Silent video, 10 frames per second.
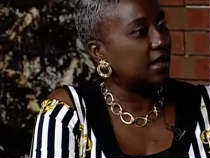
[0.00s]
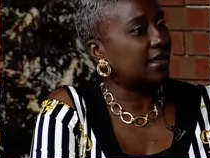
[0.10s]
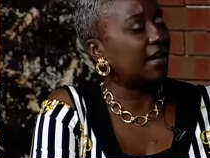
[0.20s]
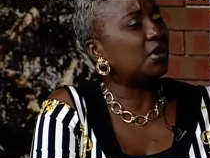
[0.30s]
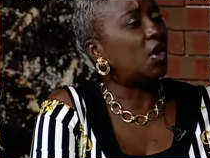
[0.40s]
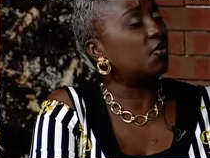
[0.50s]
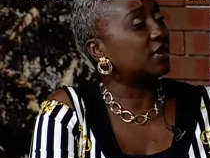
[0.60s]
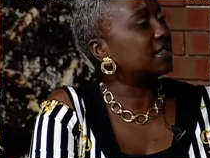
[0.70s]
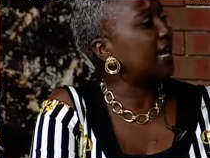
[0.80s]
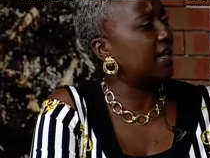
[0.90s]
they will
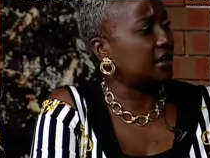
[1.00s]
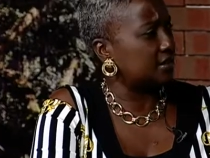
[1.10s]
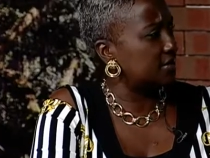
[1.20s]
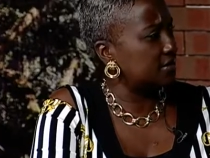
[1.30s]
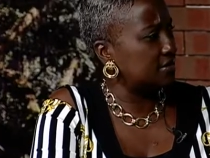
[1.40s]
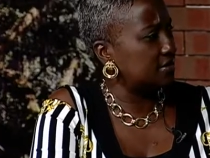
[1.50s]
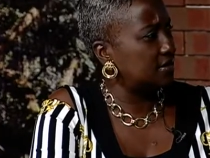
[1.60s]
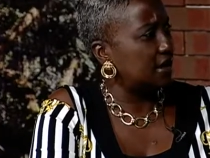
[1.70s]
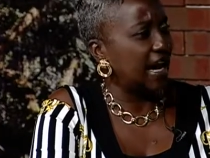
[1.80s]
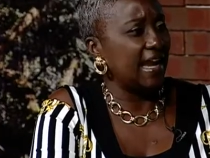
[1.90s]
overtake us. Mm-hmm.
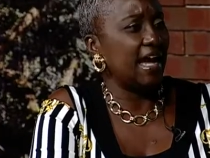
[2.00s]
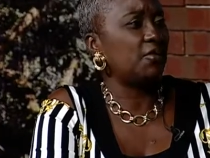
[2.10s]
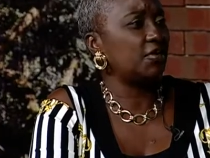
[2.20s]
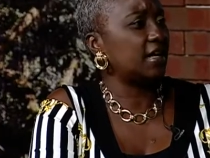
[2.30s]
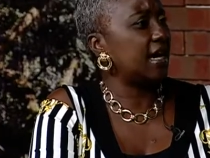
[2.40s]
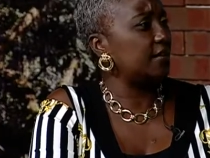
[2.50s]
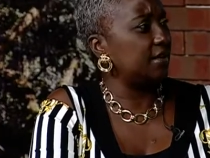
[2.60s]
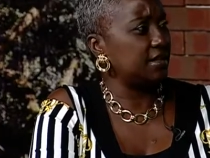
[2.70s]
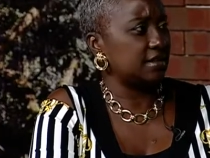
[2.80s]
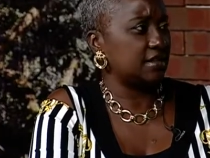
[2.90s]
And I want the kind of
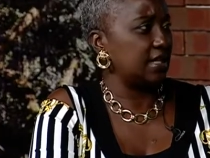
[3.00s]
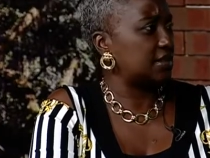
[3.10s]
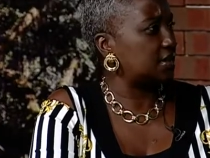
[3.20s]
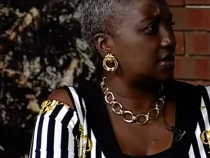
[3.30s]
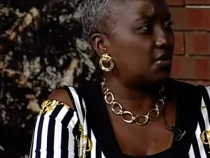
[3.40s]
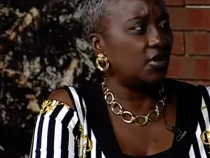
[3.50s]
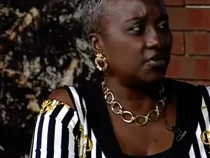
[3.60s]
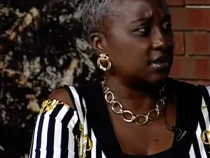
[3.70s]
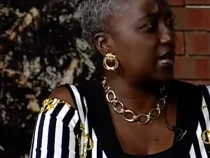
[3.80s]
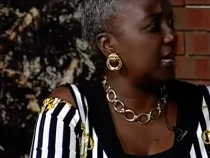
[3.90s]
blessings that's just going to
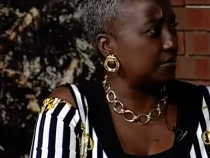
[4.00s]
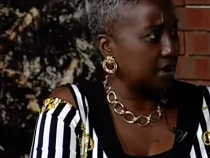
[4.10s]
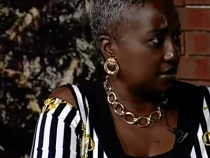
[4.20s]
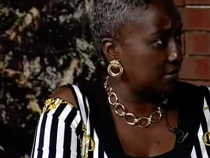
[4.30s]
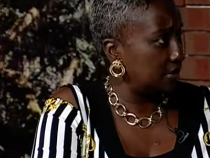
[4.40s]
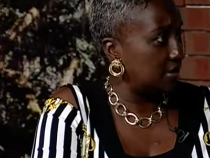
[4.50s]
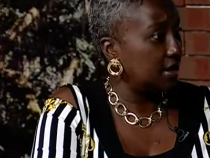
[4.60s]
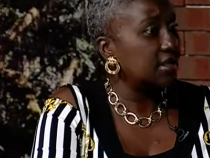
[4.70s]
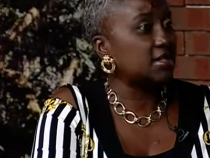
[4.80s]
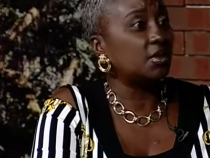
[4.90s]
overtake me. Okay.
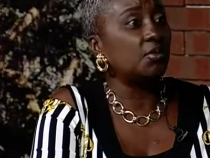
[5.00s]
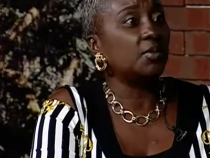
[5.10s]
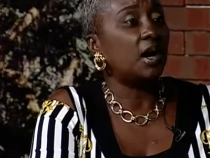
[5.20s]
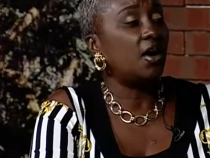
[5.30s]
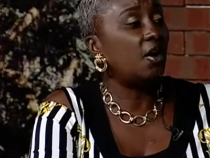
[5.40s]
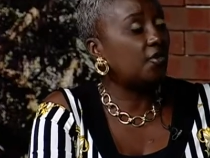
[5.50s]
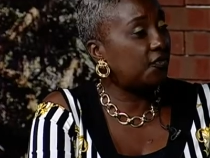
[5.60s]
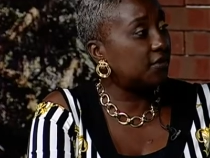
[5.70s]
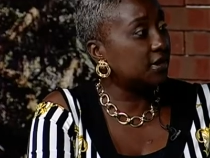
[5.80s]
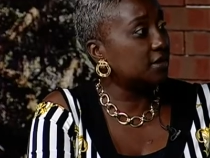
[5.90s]
So I want
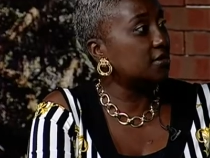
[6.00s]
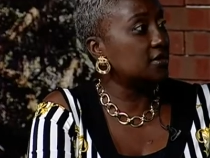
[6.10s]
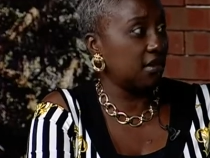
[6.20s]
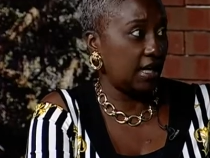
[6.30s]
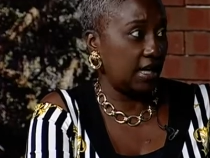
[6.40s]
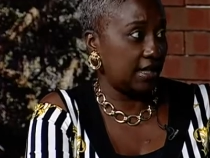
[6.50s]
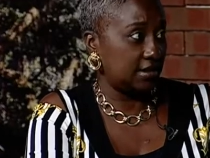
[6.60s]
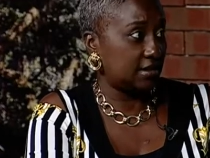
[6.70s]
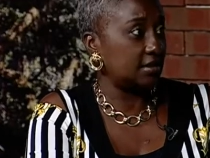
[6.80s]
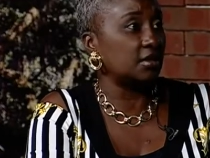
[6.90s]
them on the shelf yes,
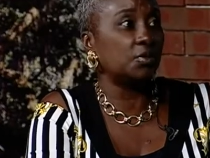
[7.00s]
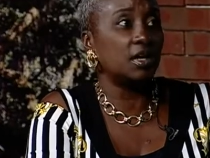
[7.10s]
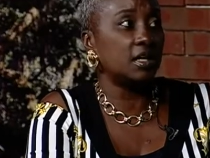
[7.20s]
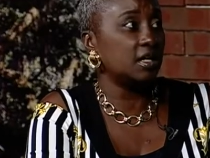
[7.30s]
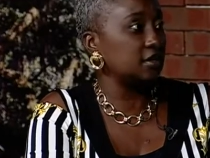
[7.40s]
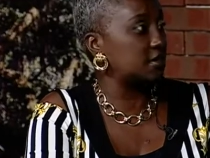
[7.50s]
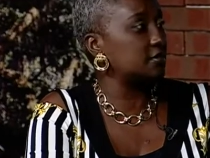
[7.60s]
blessings, the, the ones, that